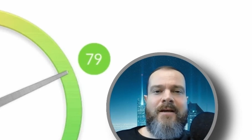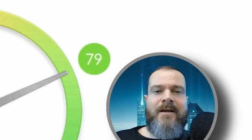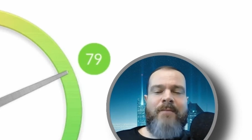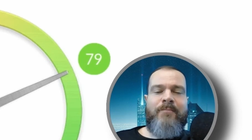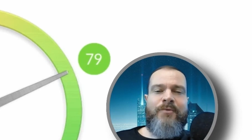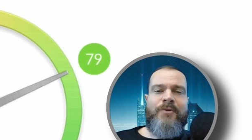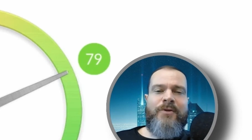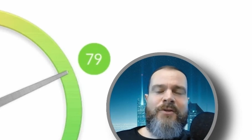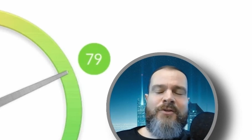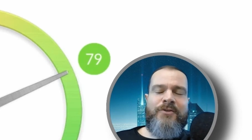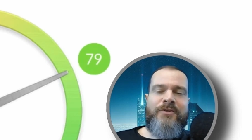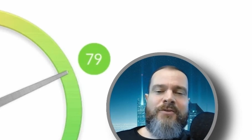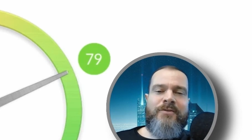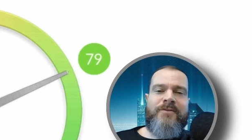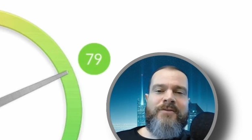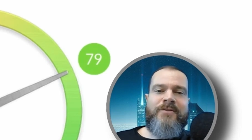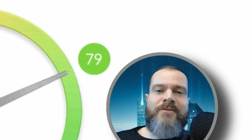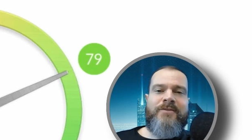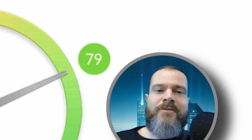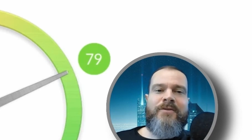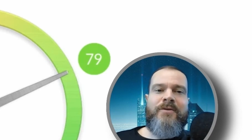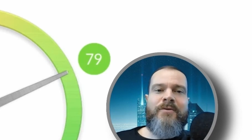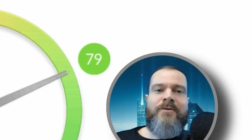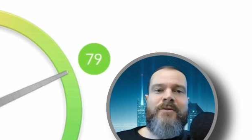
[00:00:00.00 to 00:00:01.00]
I'm pretty sure
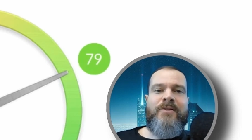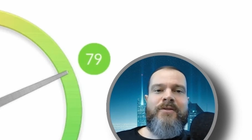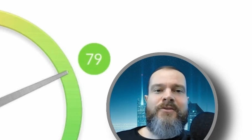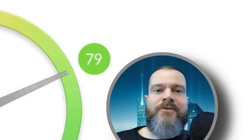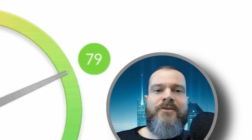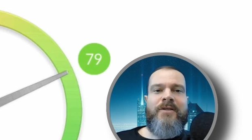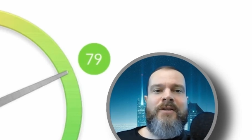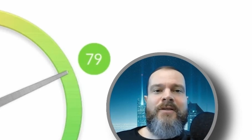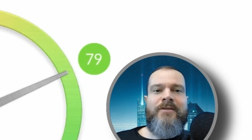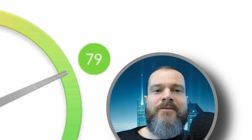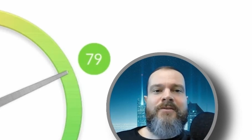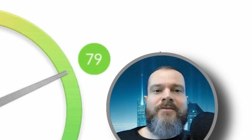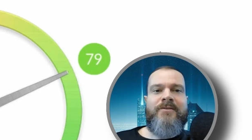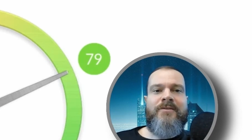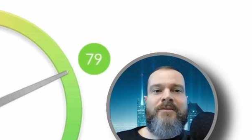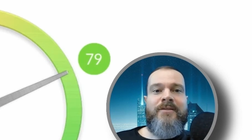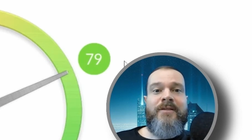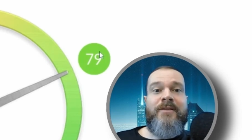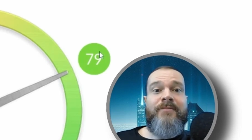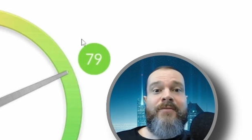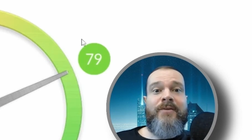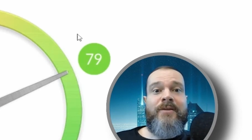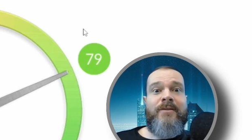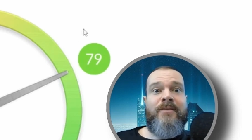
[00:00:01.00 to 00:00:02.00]
this is going to change
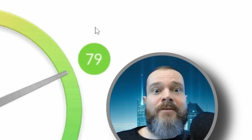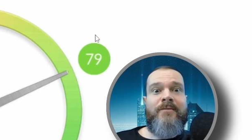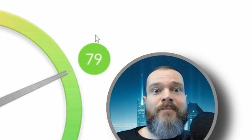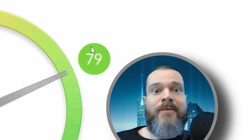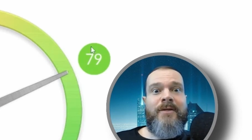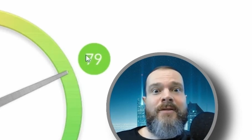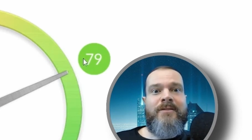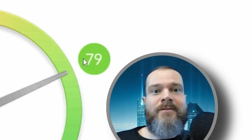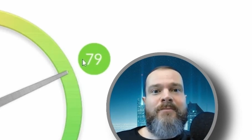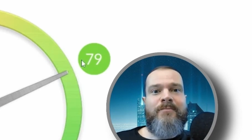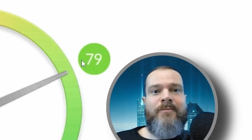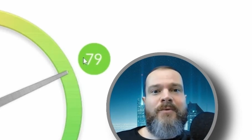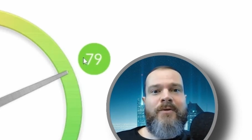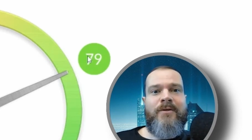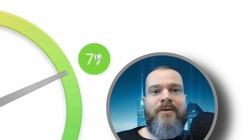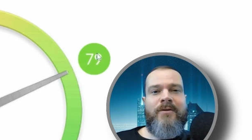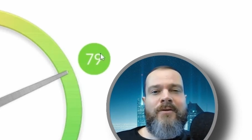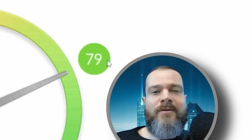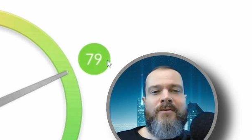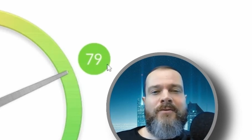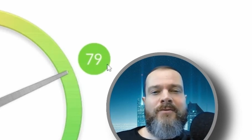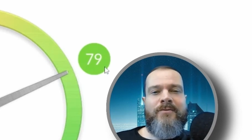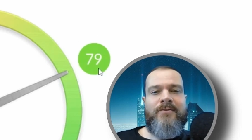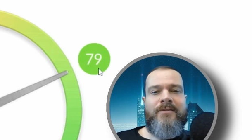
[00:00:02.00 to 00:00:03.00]
significantly by
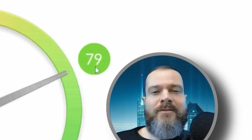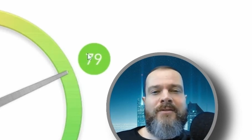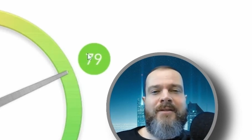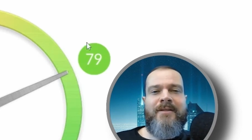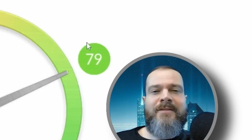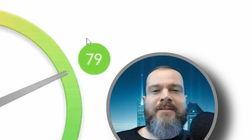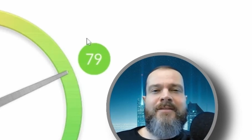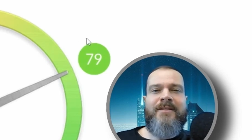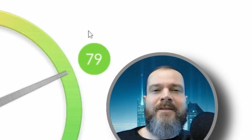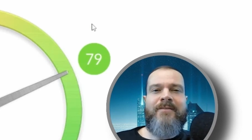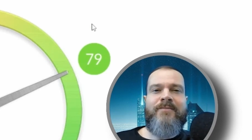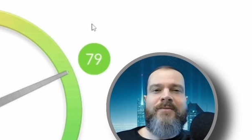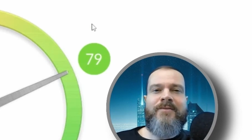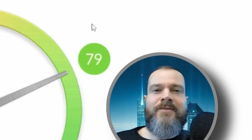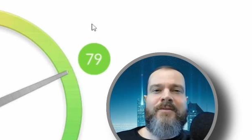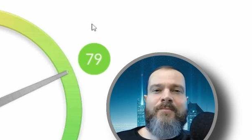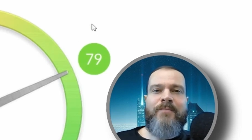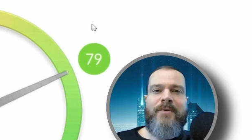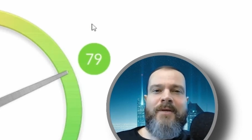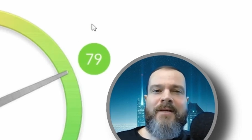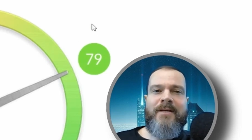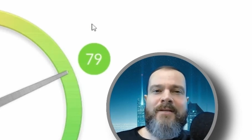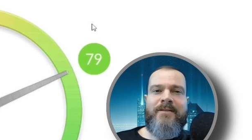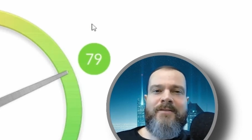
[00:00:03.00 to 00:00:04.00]
tomorrow, so let's give this
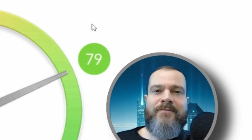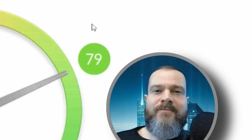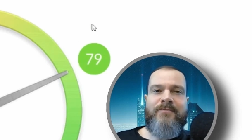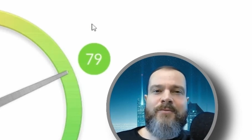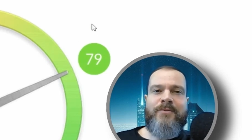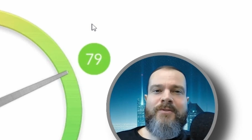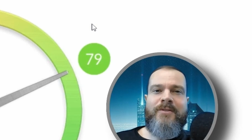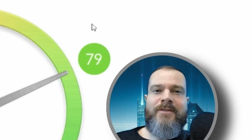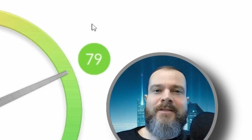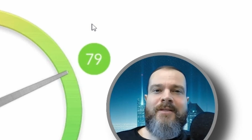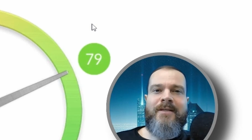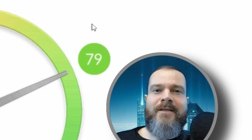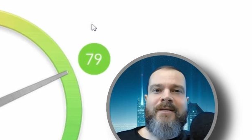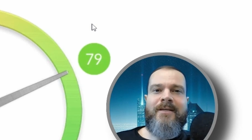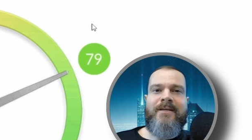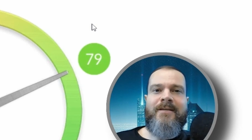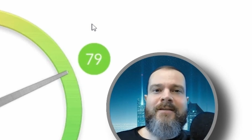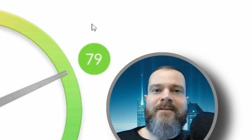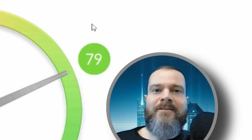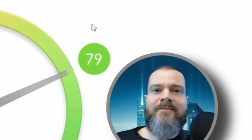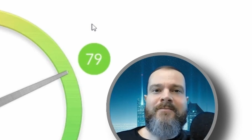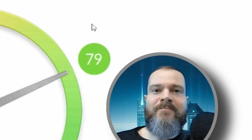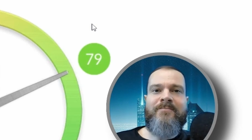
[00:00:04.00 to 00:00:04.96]
a pass for today.